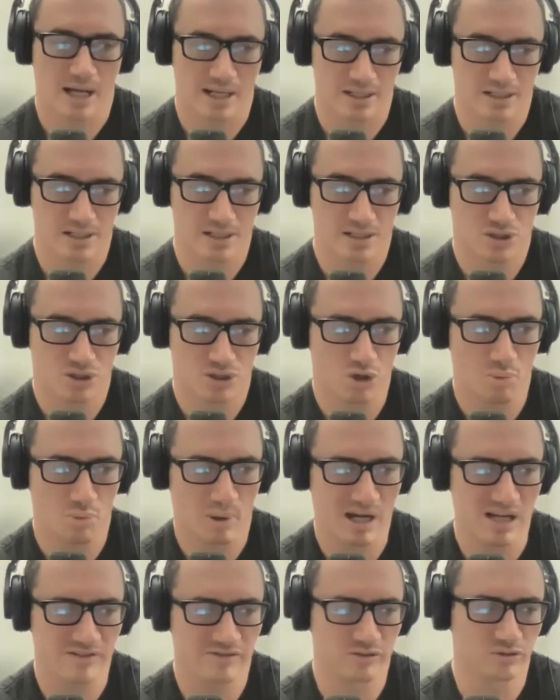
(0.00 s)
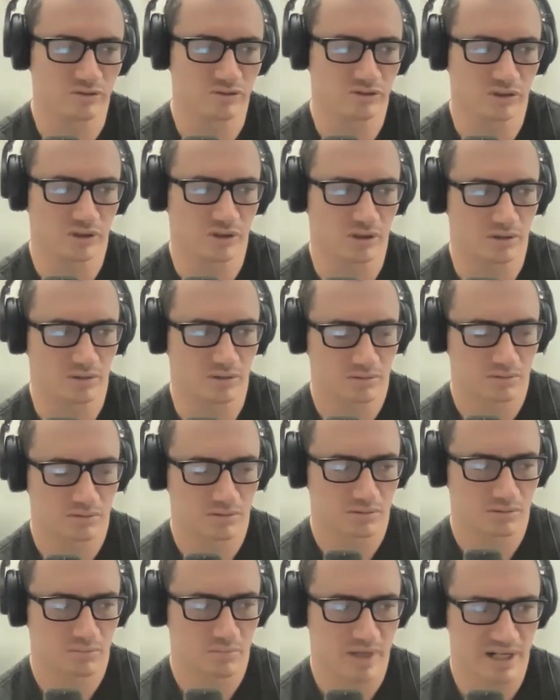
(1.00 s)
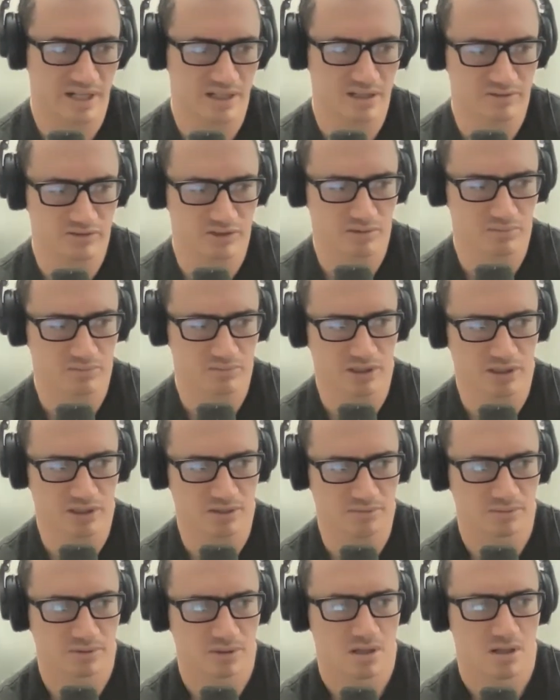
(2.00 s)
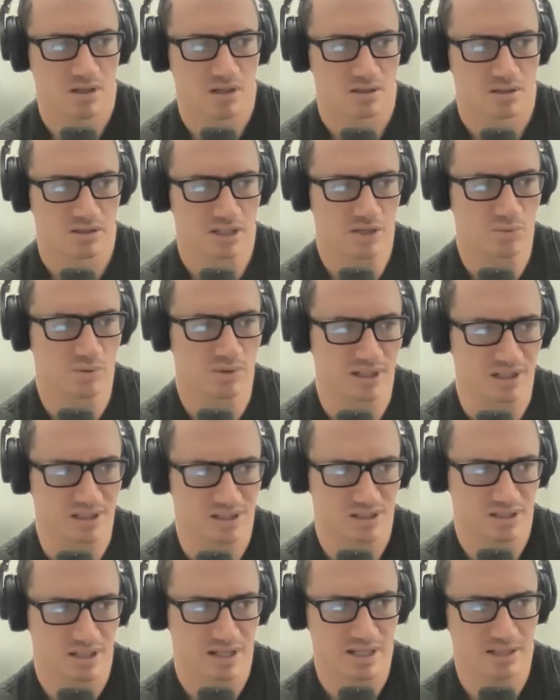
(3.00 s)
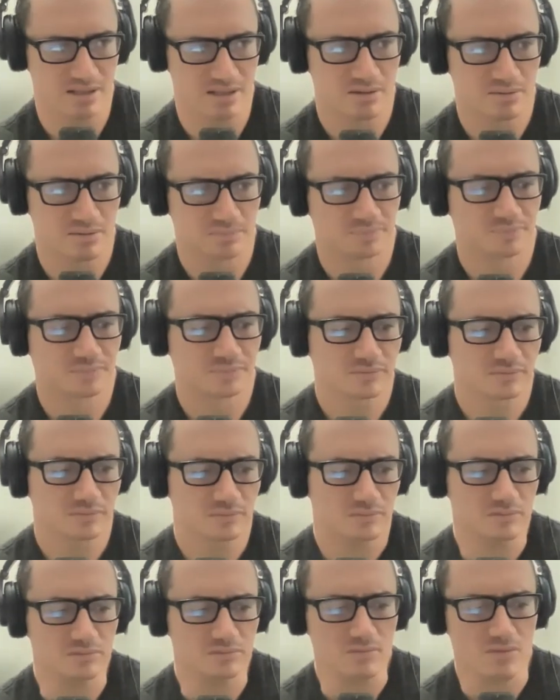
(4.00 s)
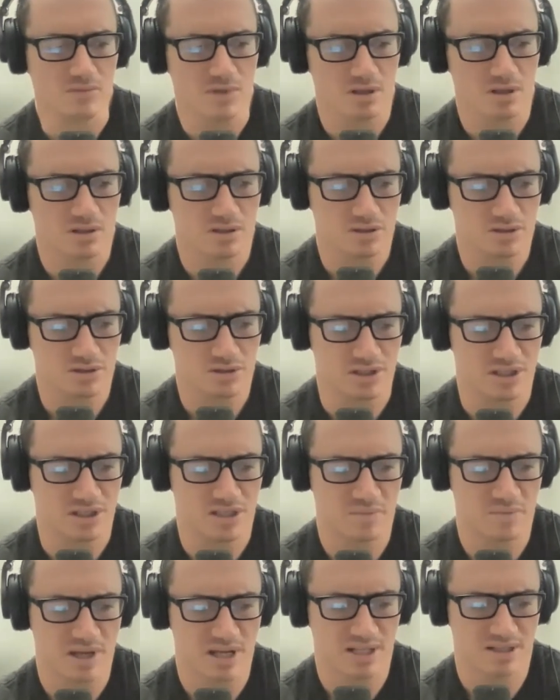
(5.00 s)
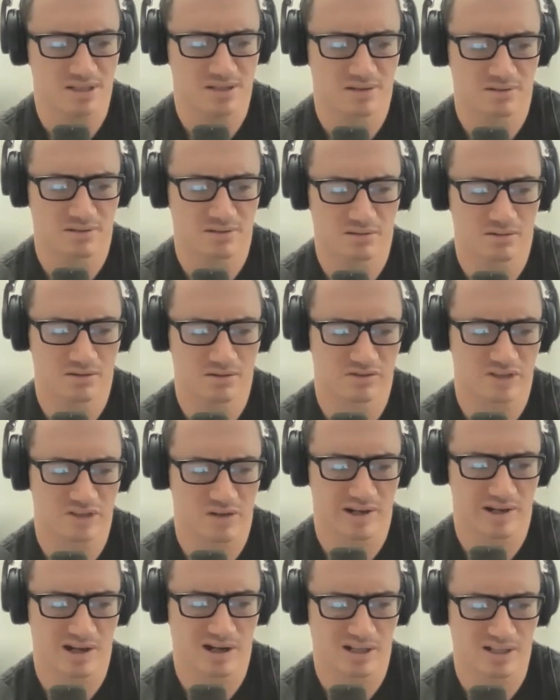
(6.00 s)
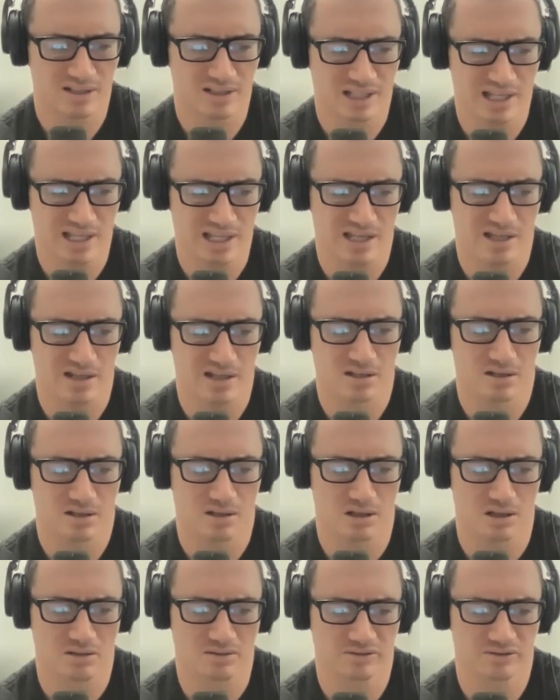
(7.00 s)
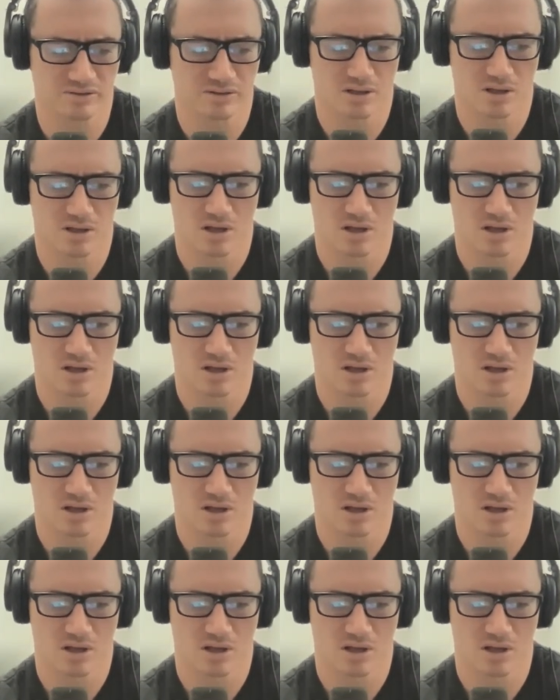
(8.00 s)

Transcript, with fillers: and it's so painful for many of them that they will instead dismiss the very idea of